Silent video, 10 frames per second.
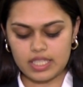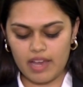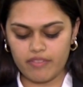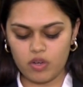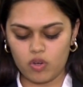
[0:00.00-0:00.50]

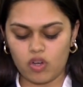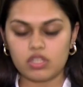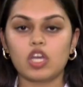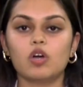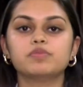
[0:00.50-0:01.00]
have a look on
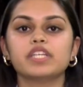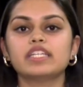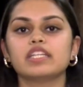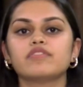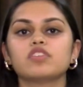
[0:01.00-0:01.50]
the
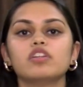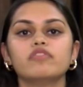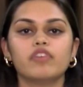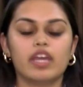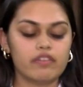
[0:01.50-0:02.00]
objectives of
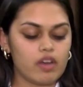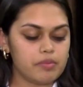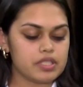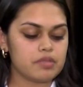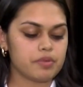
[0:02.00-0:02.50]

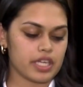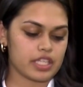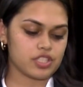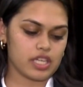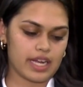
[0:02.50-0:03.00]
Environmental
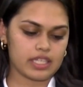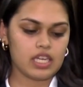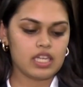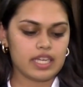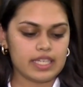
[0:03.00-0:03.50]
Protection Act
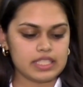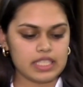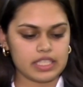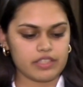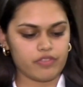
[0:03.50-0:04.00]

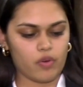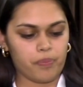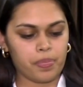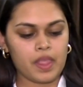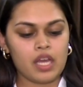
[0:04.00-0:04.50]

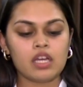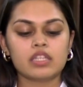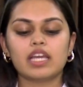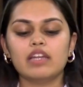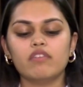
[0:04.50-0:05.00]

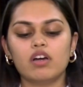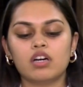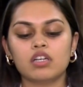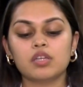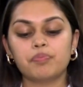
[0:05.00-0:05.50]

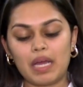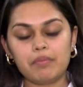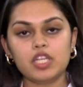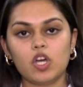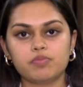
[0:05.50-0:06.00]
1984. The
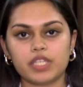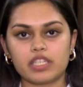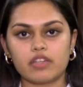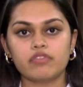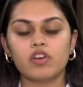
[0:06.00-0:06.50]
primary
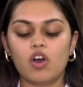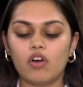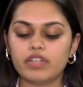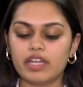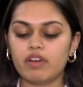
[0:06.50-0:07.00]
objective
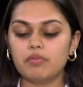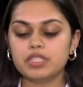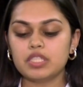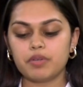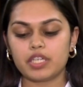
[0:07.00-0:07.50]
of the
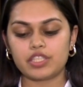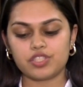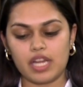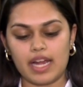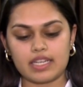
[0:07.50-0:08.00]
Environmental
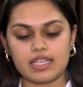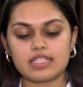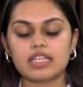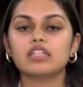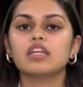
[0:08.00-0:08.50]
Protection Act is,
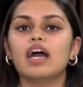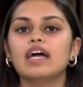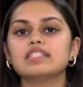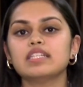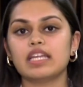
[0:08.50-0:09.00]

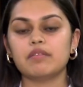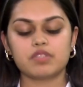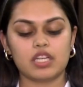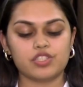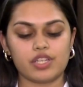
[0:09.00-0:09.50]
as the name
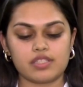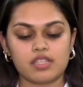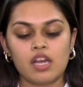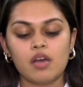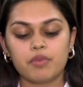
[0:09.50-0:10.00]
suggests,
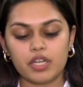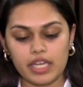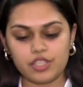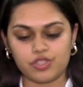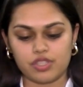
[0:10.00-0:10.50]

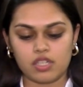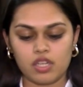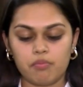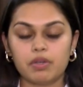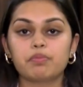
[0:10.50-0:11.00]
protection.
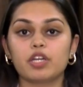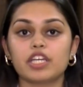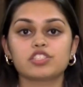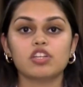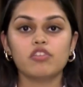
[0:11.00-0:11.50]
But
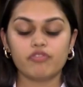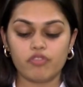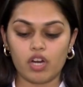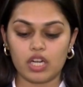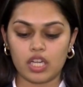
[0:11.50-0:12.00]
protection of
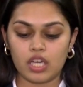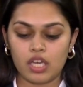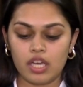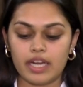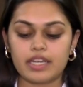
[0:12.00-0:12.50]
what?
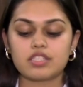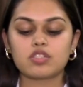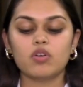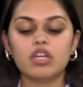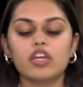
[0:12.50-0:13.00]
It is
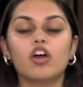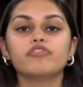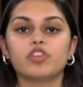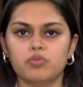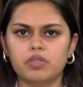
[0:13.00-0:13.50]
solely
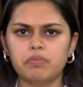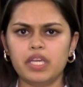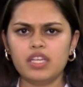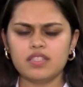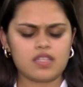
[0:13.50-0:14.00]
of human
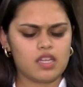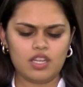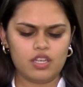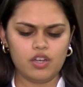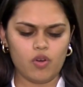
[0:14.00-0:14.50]
beings?
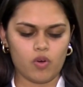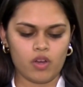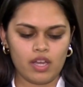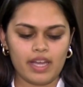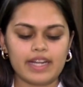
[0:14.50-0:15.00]
No,
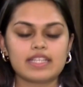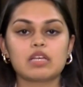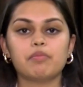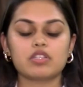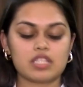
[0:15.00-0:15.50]
it is
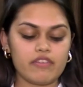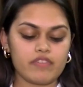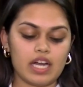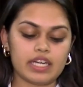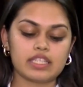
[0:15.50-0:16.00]
about
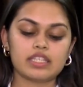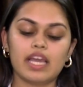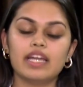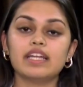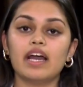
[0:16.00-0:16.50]
safeguarding the
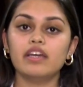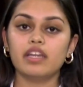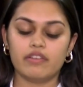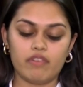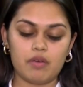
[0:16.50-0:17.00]
entire
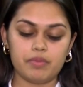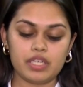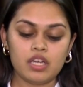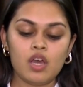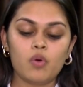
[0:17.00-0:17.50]
environment,
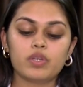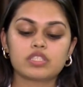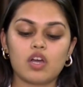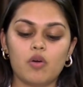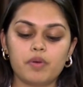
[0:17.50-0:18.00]
which
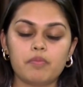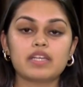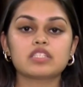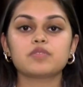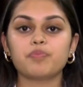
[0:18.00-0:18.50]

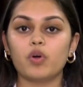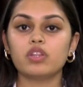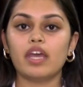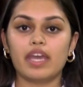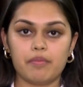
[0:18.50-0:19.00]
compromises
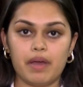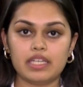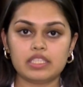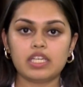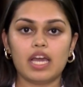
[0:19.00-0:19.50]
both
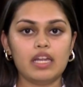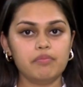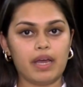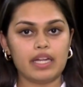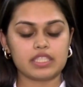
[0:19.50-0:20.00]
abiotic and
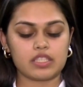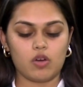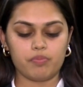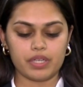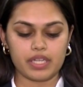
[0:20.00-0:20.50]
biotic
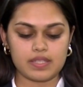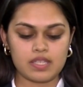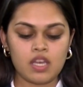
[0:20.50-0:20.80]
components.